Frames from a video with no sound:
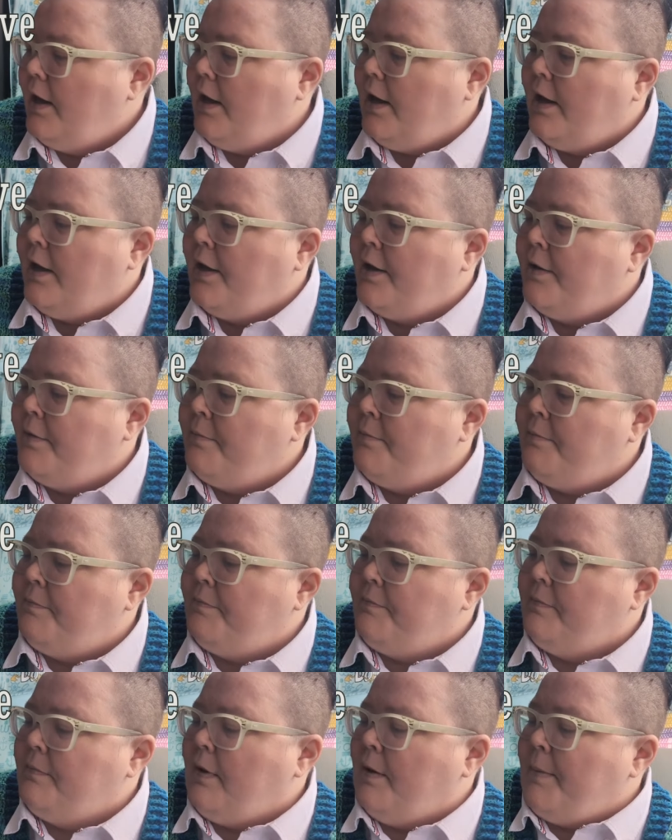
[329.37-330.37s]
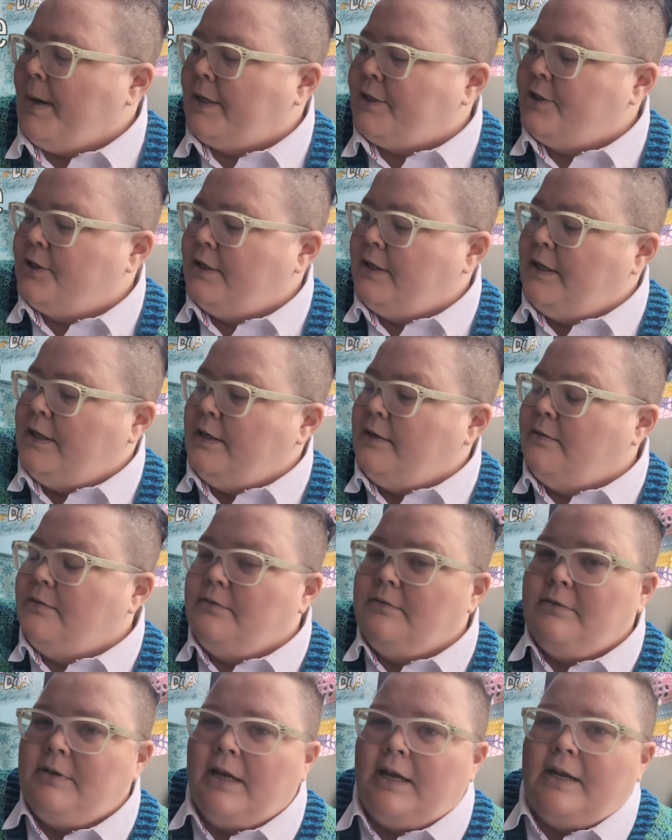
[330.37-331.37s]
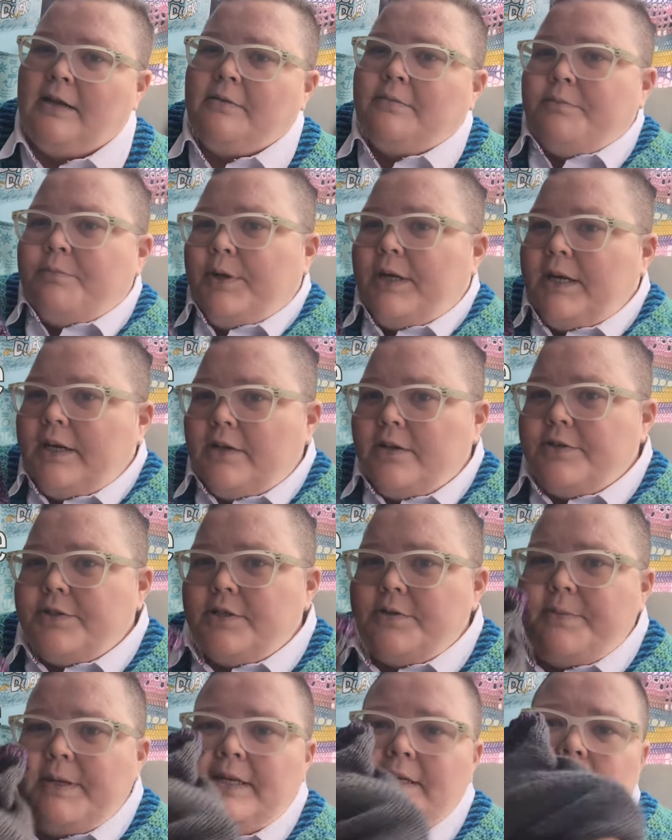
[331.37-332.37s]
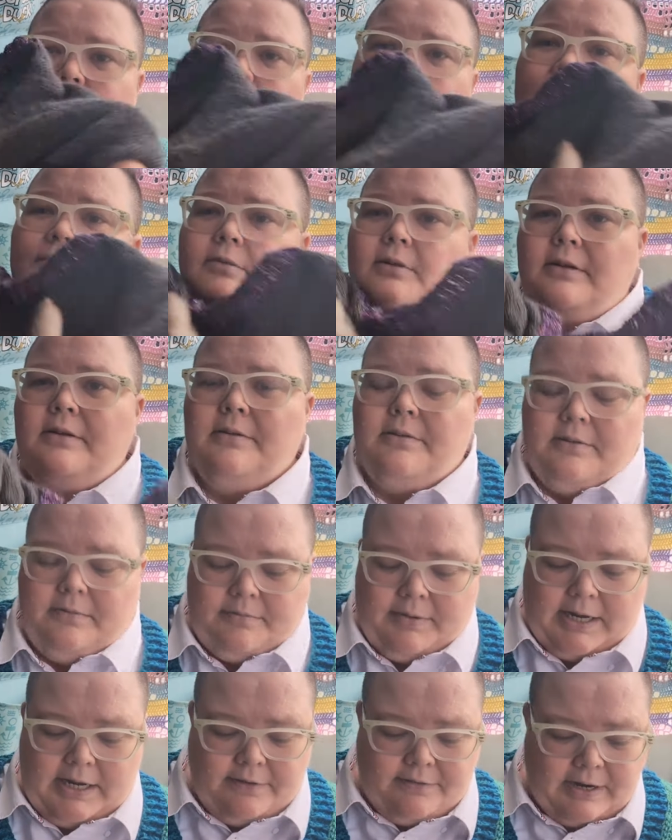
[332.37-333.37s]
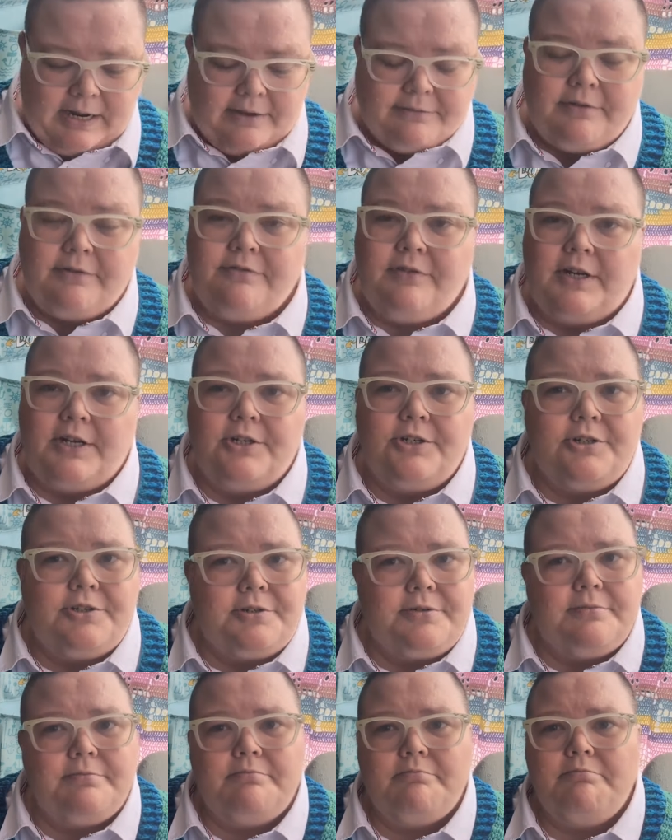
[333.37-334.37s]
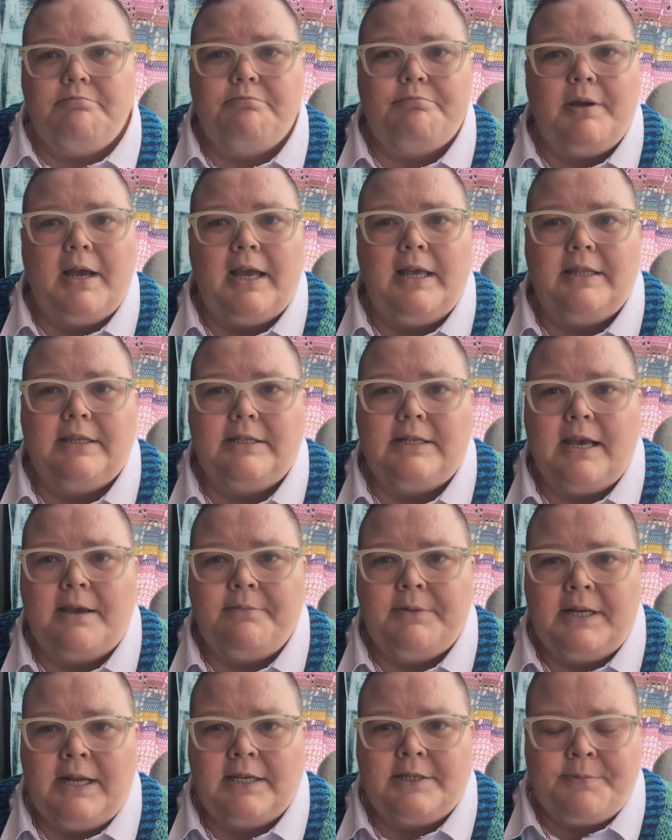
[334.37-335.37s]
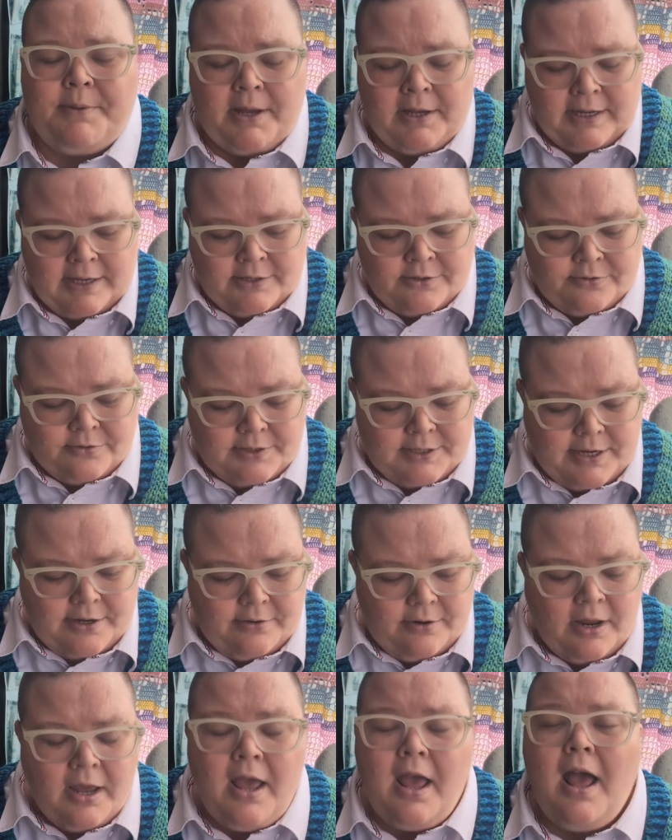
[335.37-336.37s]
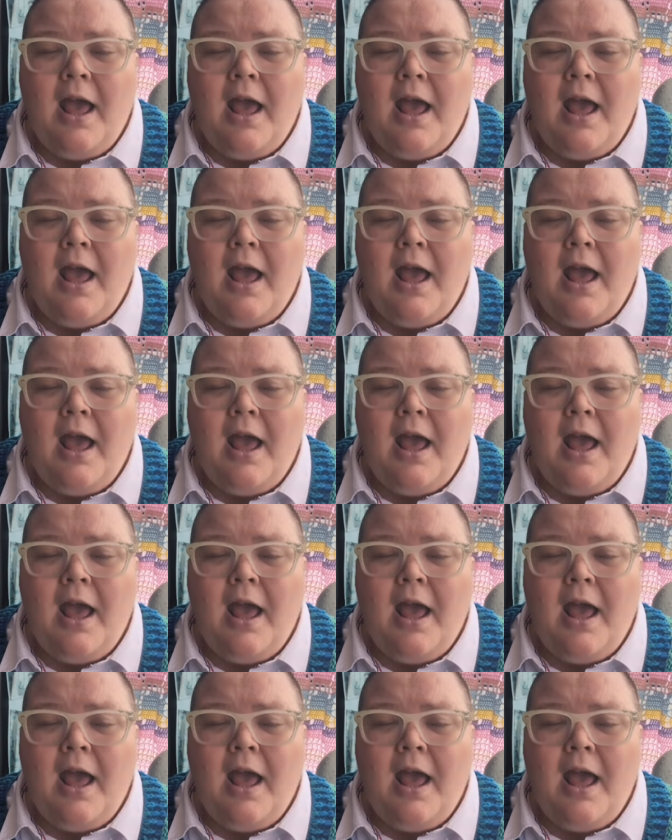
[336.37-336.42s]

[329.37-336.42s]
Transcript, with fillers: I'm actually getting pretty close to being done. Might even have a finish by the time the next podcast rolls out.